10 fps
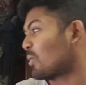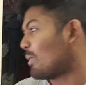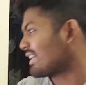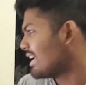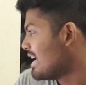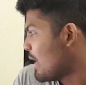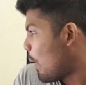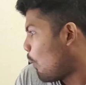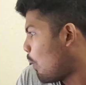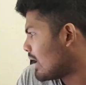what
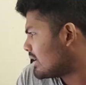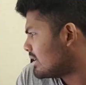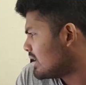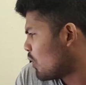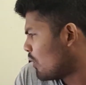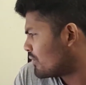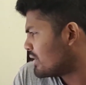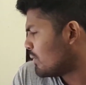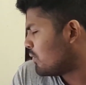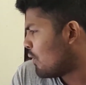of
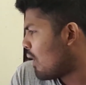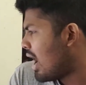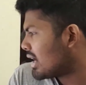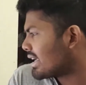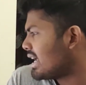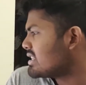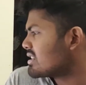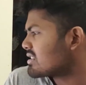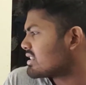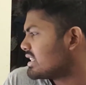the four
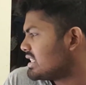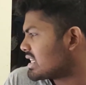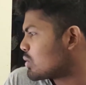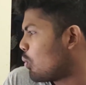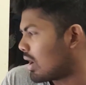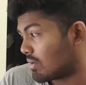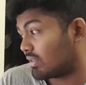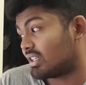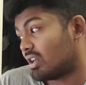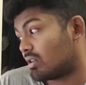archangels, yet one of
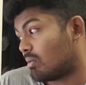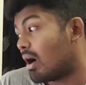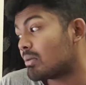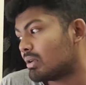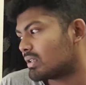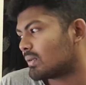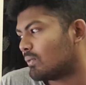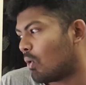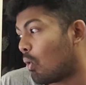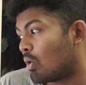the Ten Commandments,
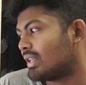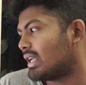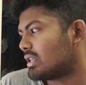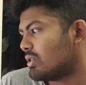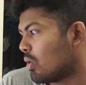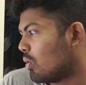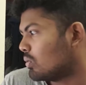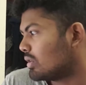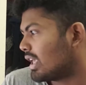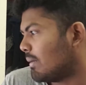for all that
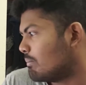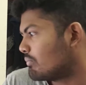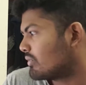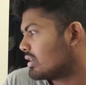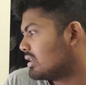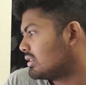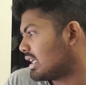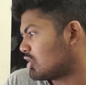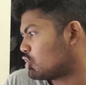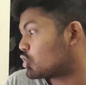know him,
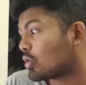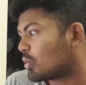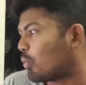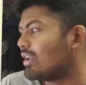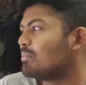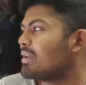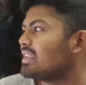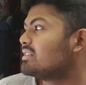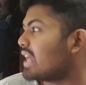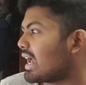that shock will
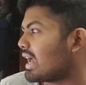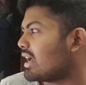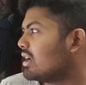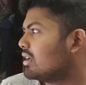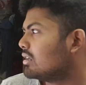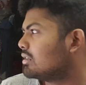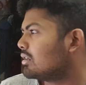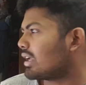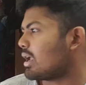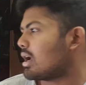be there.
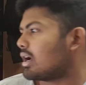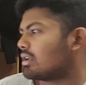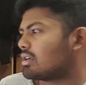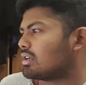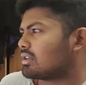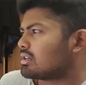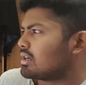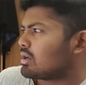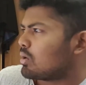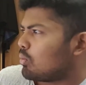Okay,
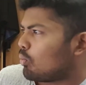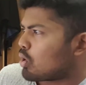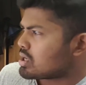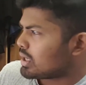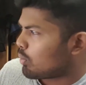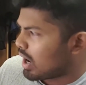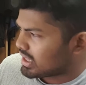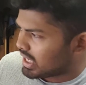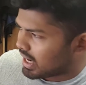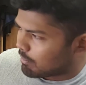wonder why
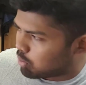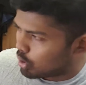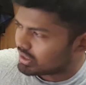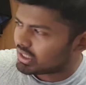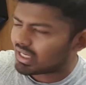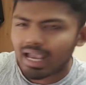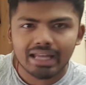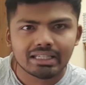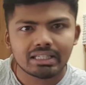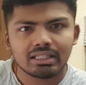they are pointing
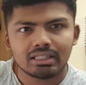at